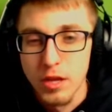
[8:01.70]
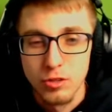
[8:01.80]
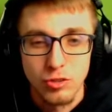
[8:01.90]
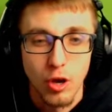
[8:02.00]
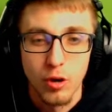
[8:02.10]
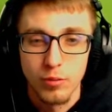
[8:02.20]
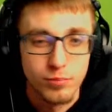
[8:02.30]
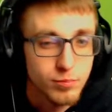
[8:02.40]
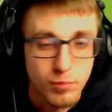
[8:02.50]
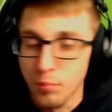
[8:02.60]
So
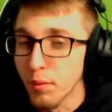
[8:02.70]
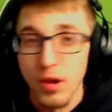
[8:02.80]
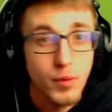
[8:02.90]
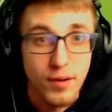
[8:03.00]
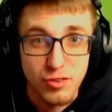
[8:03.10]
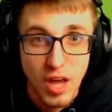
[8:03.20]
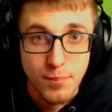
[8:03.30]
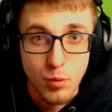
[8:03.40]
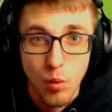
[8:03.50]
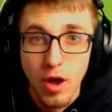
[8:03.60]
bring whatever type
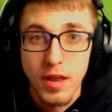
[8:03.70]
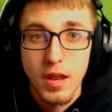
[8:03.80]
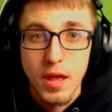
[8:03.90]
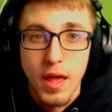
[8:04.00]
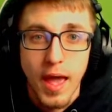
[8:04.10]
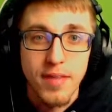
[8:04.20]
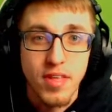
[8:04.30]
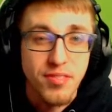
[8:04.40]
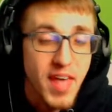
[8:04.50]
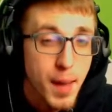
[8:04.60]
you want, and
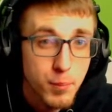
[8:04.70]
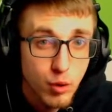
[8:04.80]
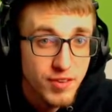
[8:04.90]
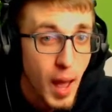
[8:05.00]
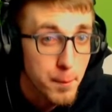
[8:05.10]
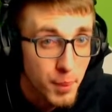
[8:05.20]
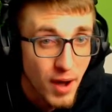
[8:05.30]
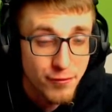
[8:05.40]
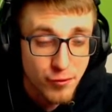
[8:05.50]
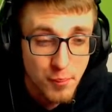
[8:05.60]
then that move got
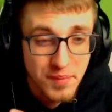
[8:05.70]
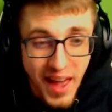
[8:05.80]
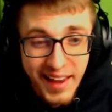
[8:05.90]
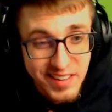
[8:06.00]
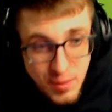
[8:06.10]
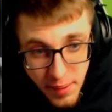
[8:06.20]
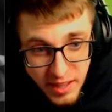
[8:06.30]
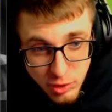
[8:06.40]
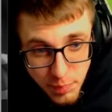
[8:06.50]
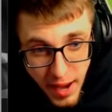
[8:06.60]
buffed from 90
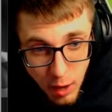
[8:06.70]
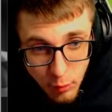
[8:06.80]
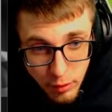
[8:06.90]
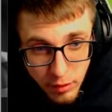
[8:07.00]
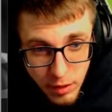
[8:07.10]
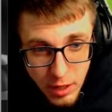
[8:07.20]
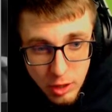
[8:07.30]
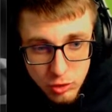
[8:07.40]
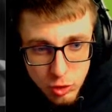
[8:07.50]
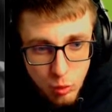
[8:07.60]
base power
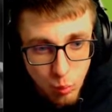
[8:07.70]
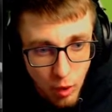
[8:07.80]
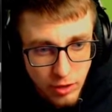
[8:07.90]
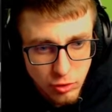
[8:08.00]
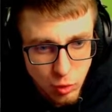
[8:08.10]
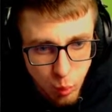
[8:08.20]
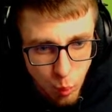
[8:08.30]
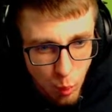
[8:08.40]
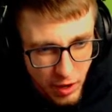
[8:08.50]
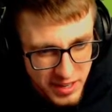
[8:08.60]
to
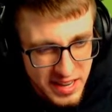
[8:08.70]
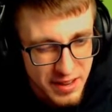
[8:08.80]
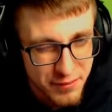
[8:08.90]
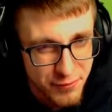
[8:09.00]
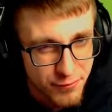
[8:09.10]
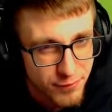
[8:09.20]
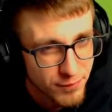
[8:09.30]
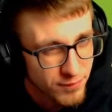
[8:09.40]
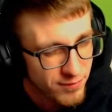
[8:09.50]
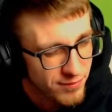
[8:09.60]
120.
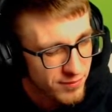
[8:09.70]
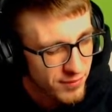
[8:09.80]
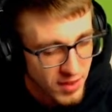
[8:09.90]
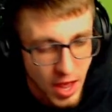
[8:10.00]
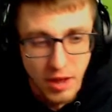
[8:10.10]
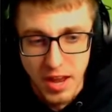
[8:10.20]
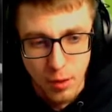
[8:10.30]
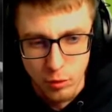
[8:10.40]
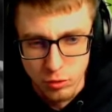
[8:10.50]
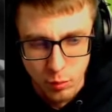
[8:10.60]
Nah, not
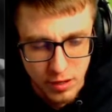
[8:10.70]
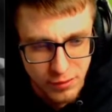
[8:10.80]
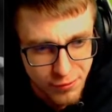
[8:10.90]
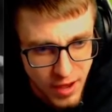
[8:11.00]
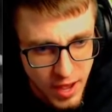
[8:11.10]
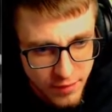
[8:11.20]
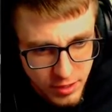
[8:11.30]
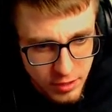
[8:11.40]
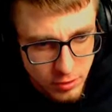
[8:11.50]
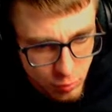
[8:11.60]
125. It
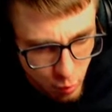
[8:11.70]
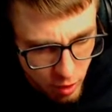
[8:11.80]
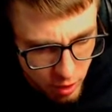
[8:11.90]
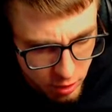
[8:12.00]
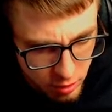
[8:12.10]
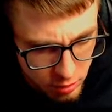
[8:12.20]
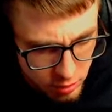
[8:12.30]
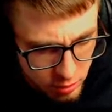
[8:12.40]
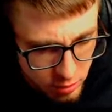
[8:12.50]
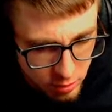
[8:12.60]
is
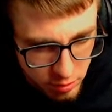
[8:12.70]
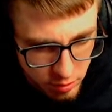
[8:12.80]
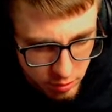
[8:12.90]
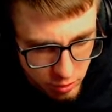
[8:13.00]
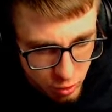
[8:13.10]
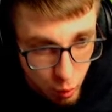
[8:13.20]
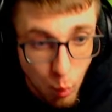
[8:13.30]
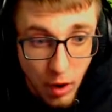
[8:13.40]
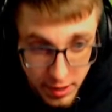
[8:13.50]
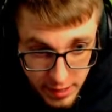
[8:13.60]

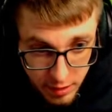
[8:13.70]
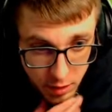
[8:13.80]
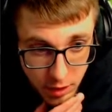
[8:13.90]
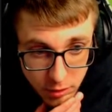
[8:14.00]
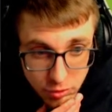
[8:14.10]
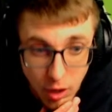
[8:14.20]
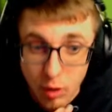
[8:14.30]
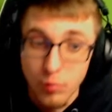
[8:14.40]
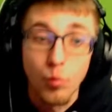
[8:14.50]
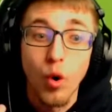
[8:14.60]
120. So
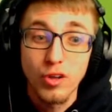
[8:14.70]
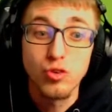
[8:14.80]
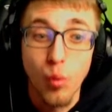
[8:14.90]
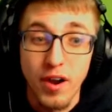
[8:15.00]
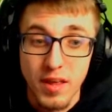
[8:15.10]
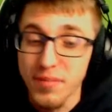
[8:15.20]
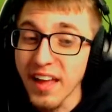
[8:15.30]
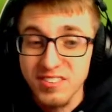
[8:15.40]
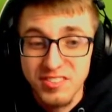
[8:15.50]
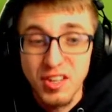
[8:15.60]
120.
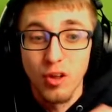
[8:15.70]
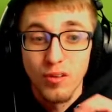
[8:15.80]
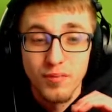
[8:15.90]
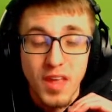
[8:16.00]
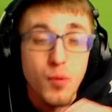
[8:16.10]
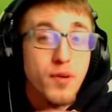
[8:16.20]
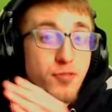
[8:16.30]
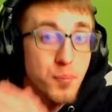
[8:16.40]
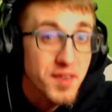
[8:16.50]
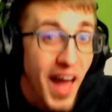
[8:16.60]
That's still... It went
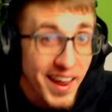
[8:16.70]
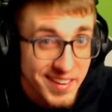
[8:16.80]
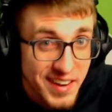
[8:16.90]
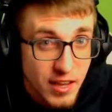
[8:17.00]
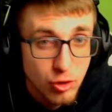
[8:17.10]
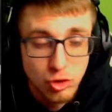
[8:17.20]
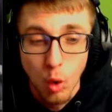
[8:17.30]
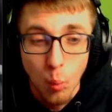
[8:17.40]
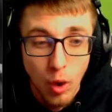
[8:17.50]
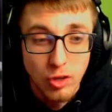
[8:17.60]
from 90 to
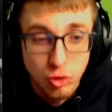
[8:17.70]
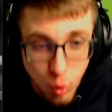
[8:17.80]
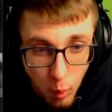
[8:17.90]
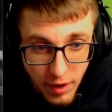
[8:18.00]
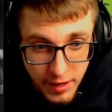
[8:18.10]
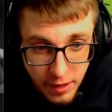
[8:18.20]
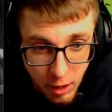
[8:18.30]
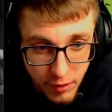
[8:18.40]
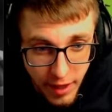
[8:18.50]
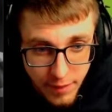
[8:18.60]
120,
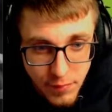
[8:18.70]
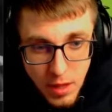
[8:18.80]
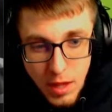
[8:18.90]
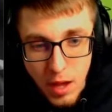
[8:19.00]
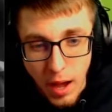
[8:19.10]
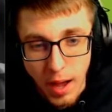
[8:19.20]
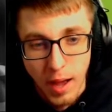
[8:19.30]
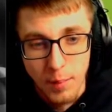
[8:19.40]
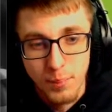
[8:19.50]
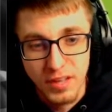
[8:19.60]
okay?
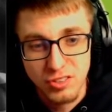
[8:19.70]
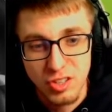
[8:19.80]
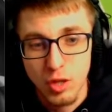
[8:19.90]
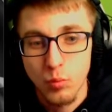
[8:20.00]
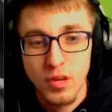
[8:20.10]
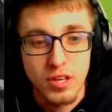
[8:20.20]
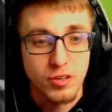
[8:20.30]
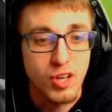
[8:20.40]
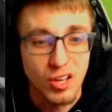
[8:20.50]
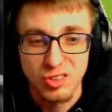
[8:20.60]
Basically, we can
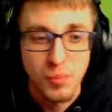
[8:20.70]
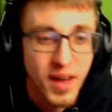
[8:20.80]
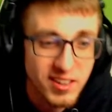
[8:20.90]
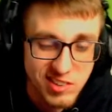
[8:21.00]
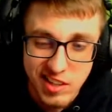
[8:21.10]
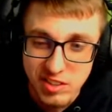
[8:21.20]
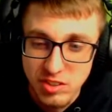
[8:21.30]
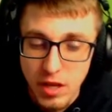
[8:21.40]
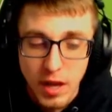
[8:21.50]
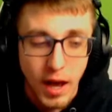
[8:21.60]
customize this
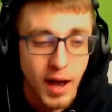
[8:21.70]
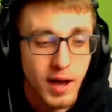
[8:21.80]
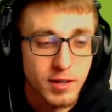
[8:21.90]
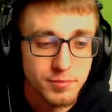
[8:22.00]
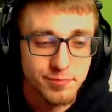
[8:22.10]
to